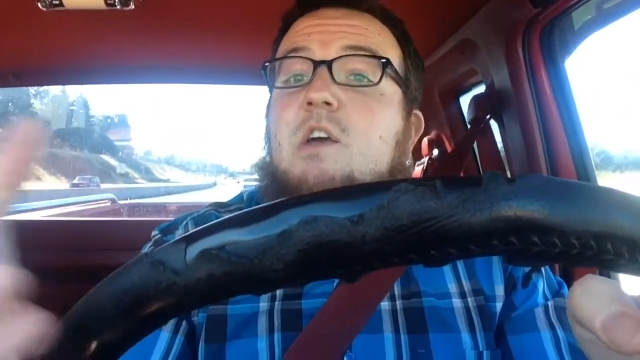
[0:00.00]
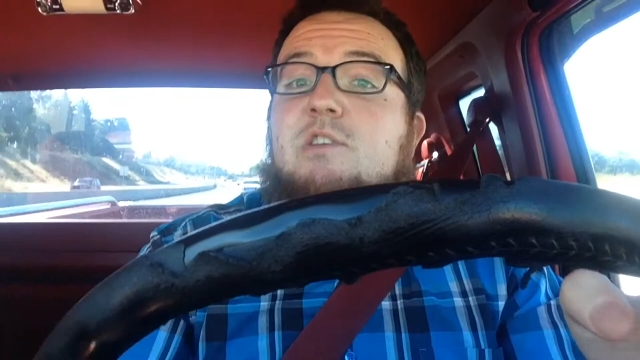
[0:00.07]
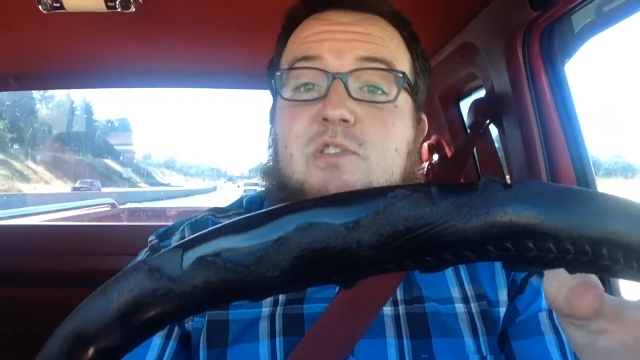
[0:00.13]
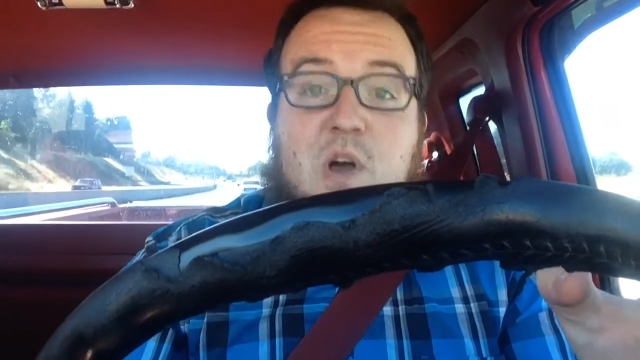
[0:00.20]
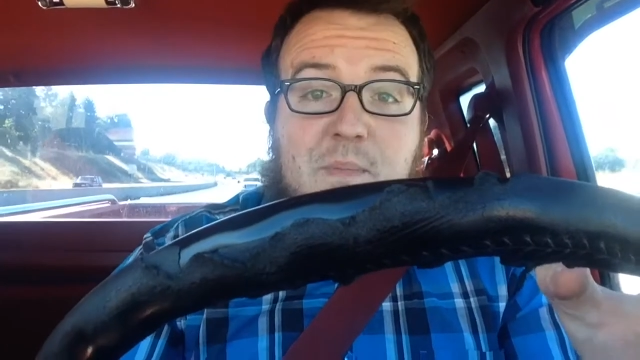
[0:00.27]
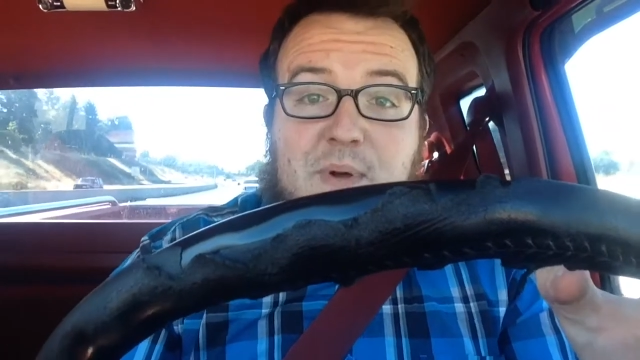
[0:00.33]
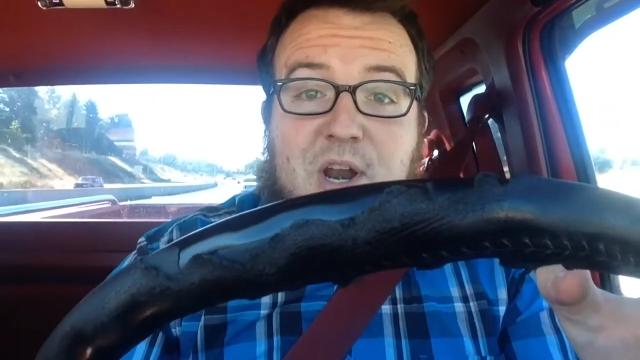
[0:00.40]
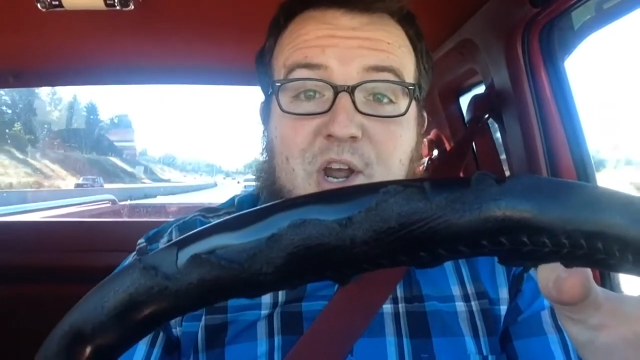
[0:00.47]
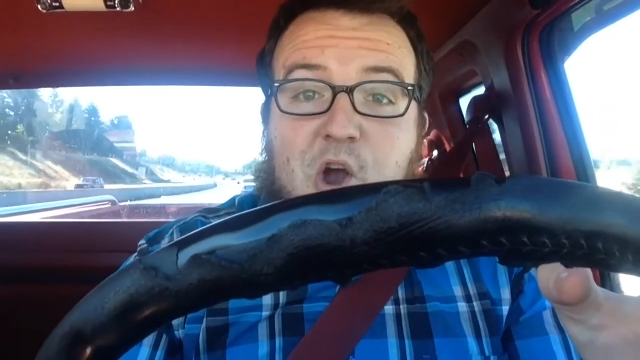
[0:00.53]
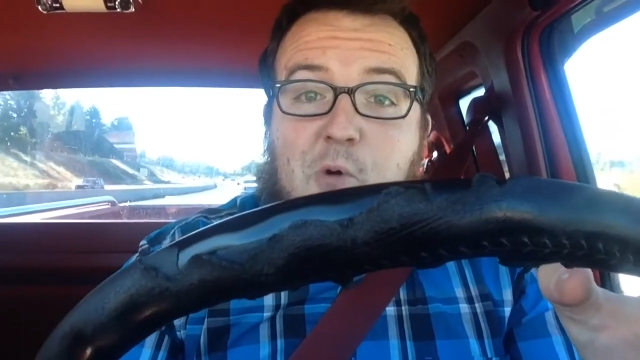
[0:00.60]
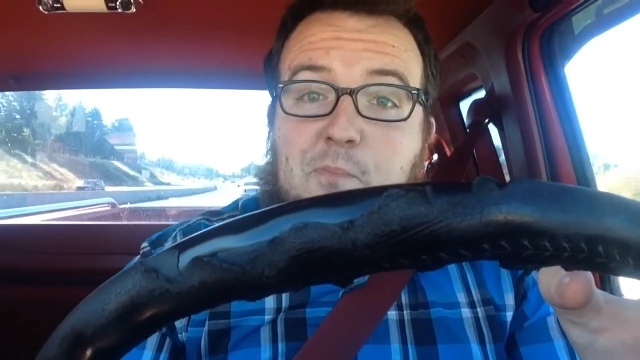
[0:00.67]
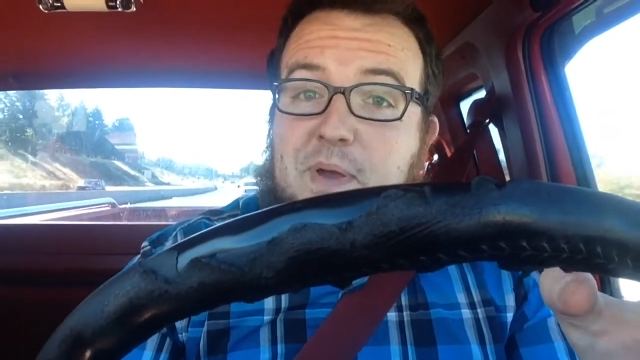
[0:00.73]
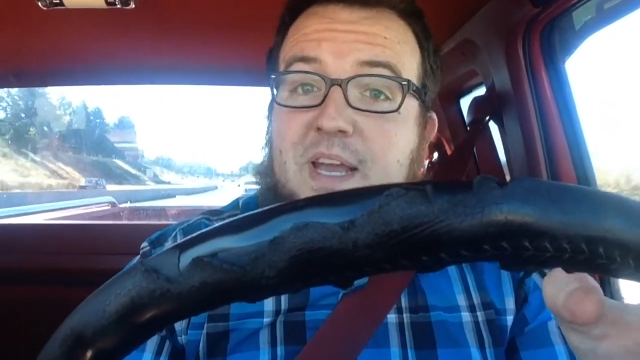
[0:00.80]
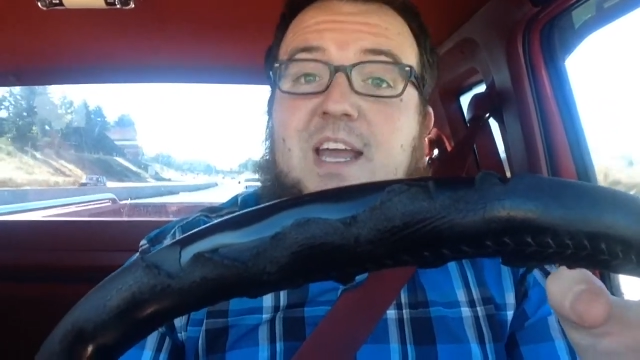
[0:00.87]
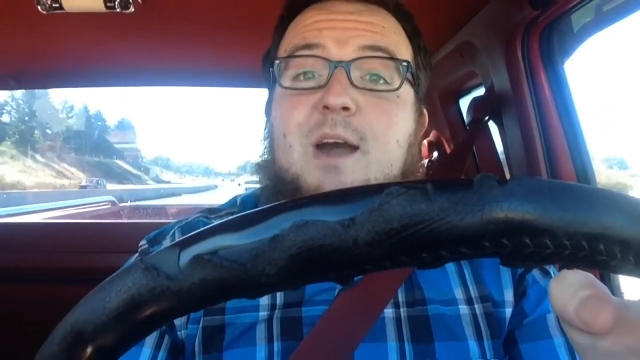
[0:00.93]
So I'm gonna
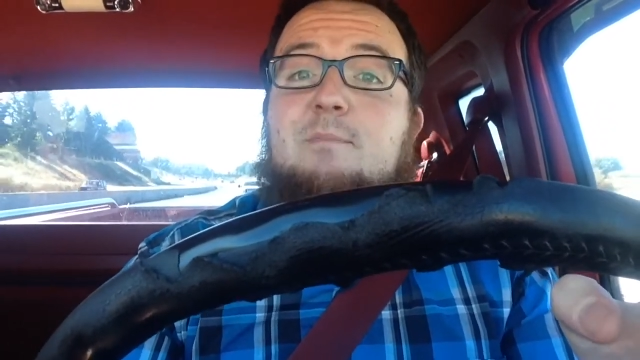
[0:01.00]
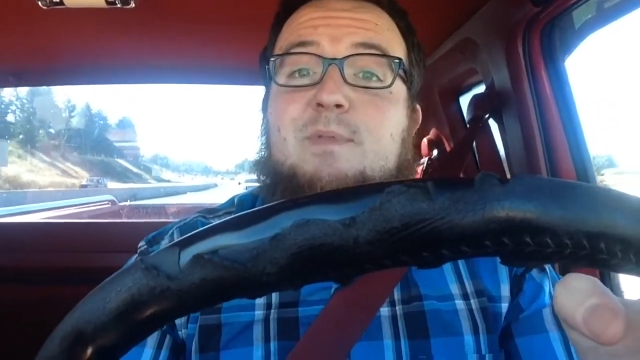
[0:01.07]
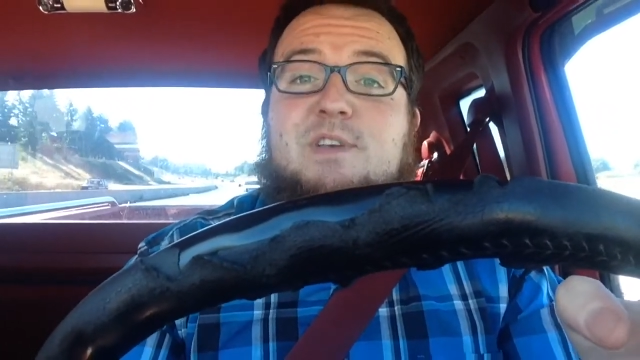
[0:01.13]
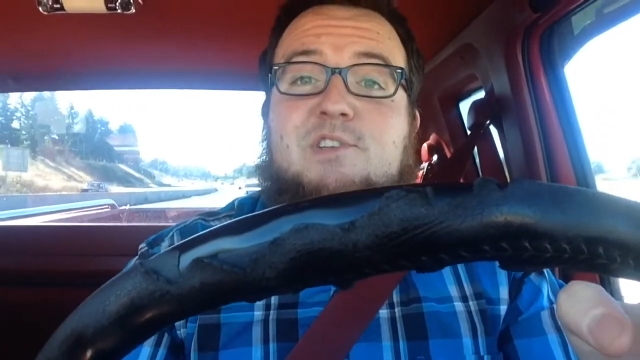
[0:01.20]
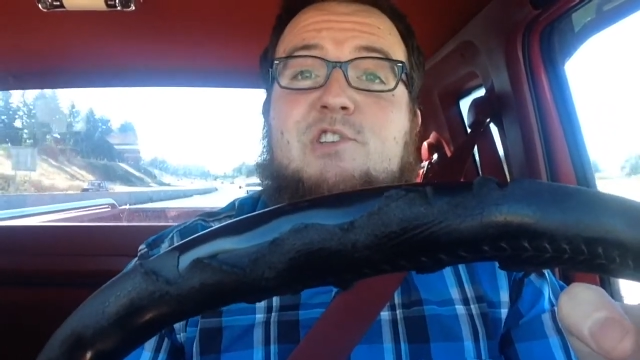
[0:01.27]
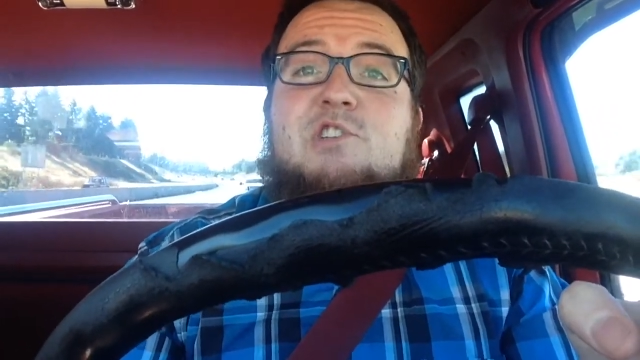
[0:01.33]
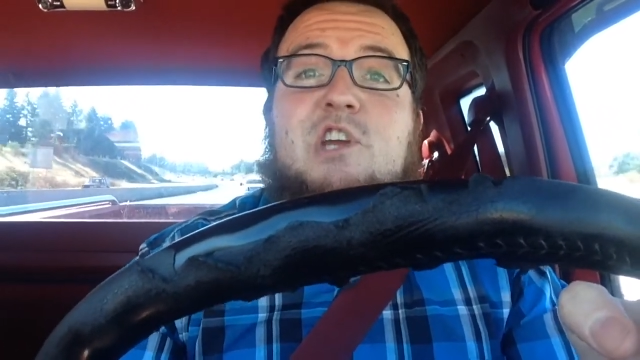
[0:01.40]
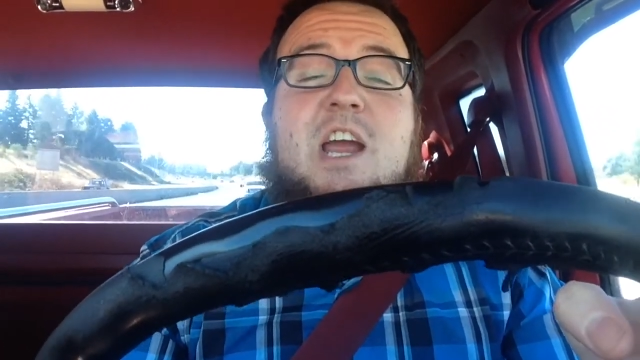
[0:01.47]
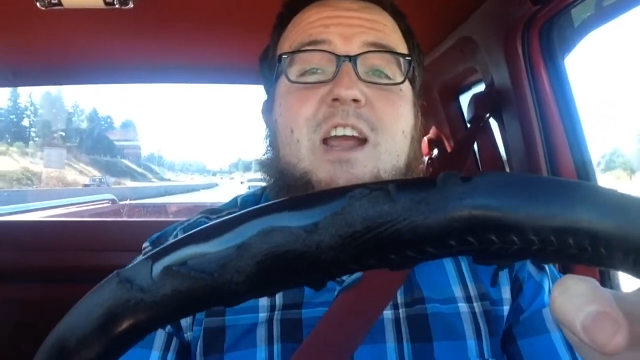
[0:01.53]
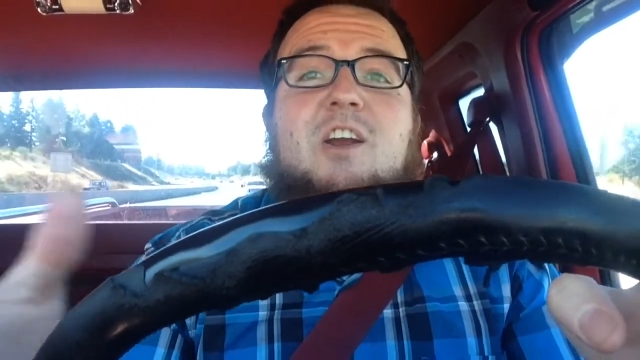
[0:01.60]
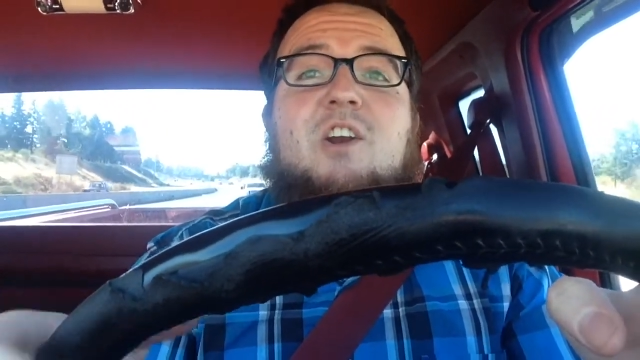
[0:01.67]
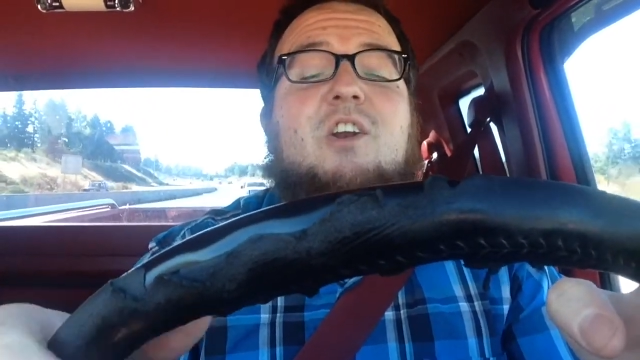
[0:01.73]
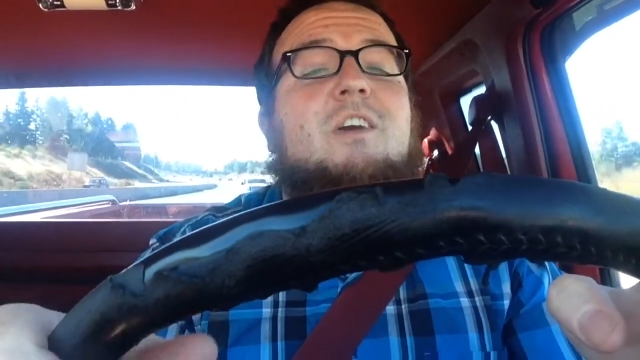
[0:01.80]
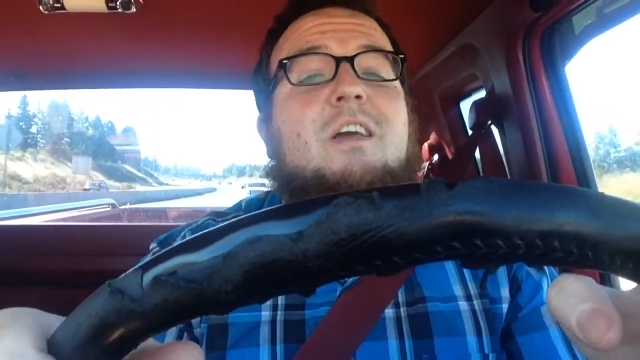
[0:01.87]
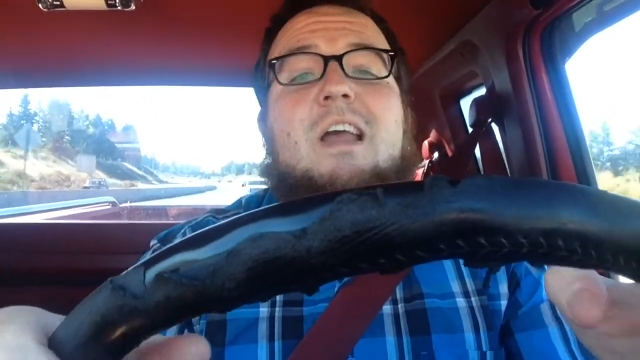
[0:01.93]
go pick up this
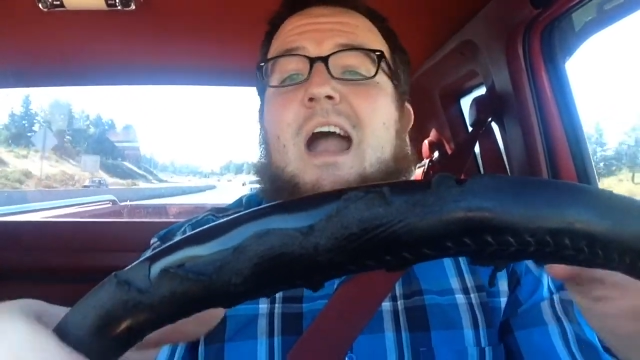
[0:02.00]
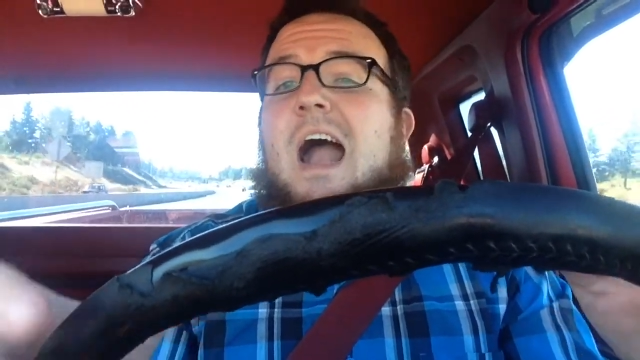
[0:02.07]
chair.